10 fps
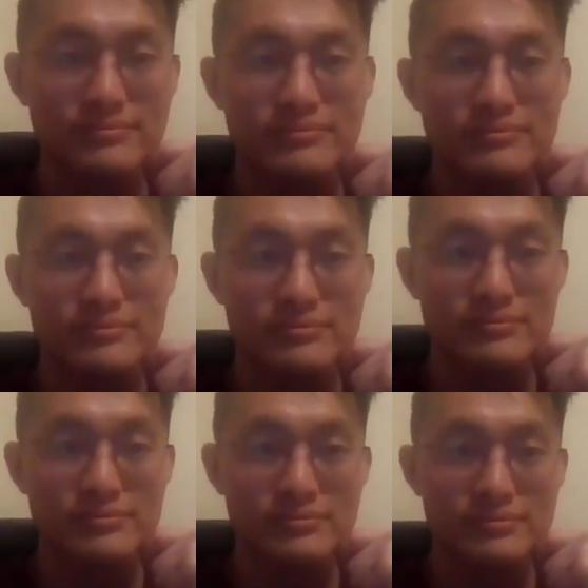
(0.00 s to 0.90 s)

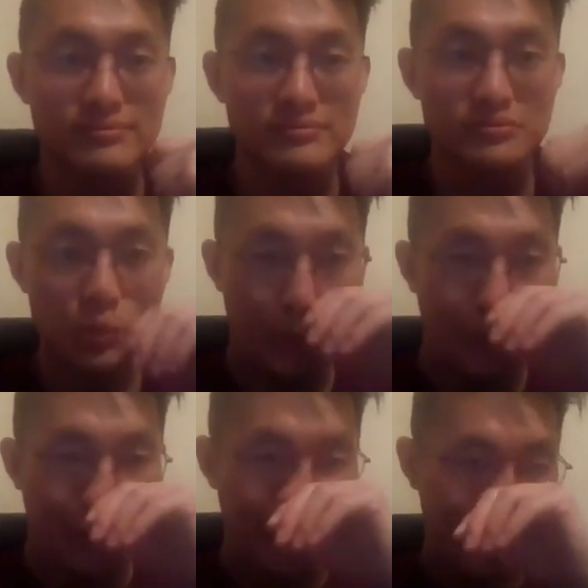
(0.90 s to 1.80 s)

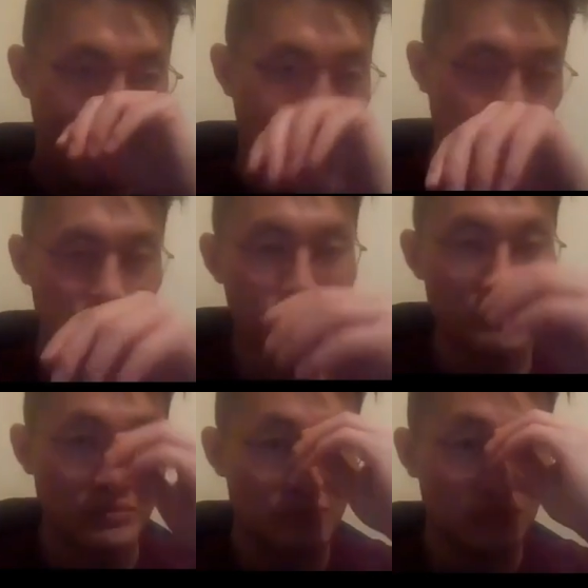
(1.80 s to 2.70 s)

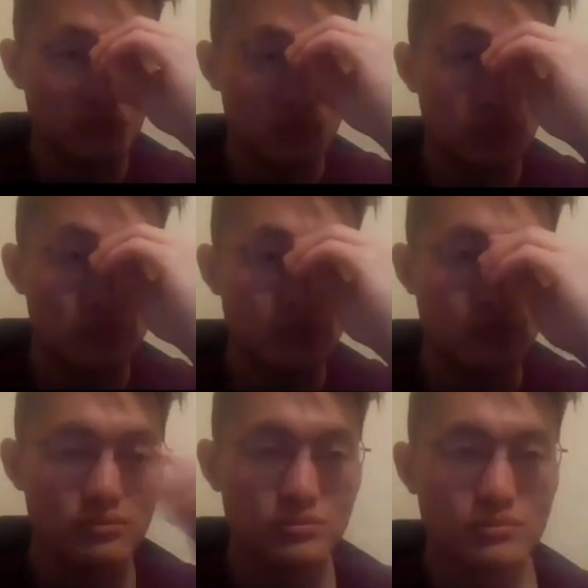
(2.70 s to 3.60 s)

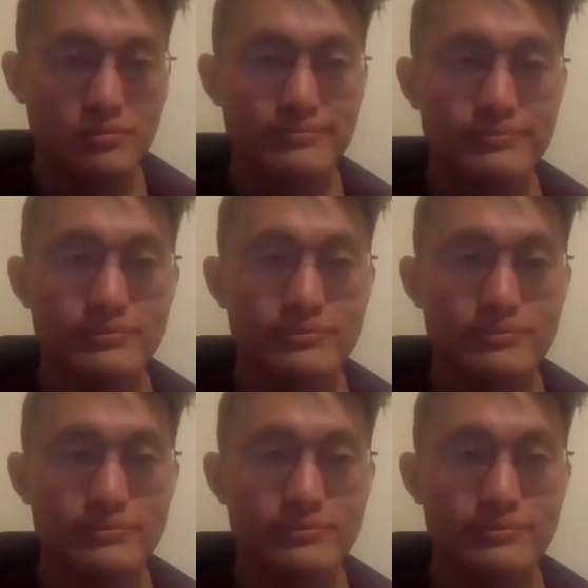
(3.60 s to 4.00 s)
(not speaking)